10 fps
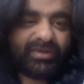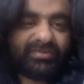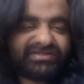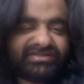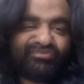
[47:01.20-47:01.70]
know,
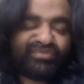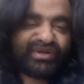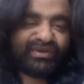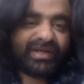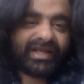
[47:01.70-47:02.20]
people jump
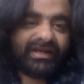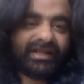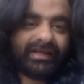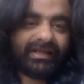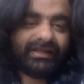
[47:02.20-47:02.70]
into like
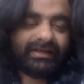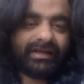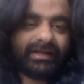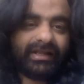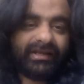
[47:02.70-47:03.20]

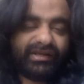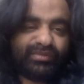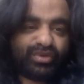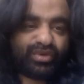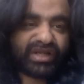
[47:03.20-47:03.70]

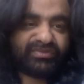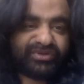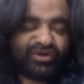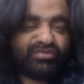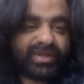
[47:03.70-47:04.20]
degree
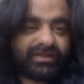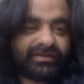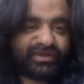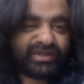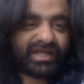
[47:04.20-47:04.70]
programs, not
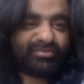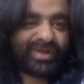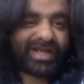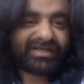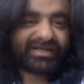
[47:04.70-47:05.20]
because, you know, they're
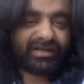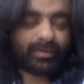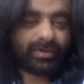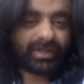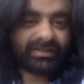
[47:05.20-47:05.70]

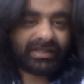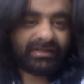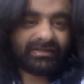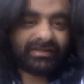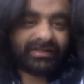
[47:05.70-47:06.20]
passionate about it,
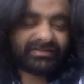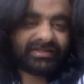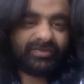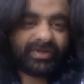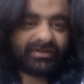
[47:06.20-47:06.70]
that it's
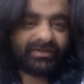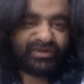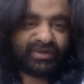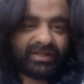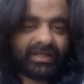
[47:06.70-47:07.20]
just because,
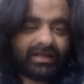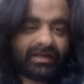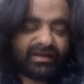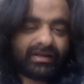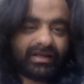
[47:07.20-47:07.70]
you know,
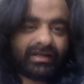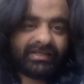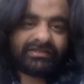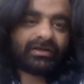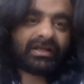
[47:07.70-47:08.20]

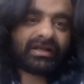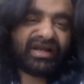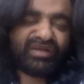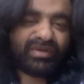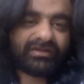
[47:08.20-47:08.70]
his or her
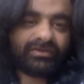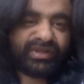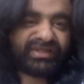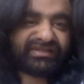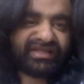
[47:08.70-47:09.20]
neighbor is
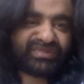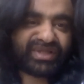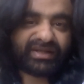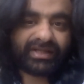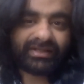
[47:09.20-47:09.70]
doing the same
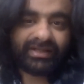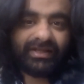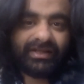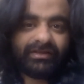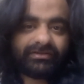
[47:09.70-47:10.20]
thing, right?
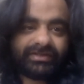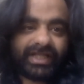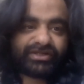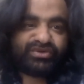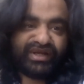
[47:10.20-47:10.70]
So
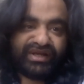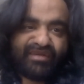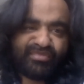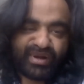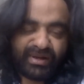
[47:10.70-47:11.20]
that shouldn't
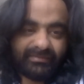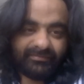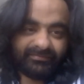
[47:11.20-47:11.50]
happen.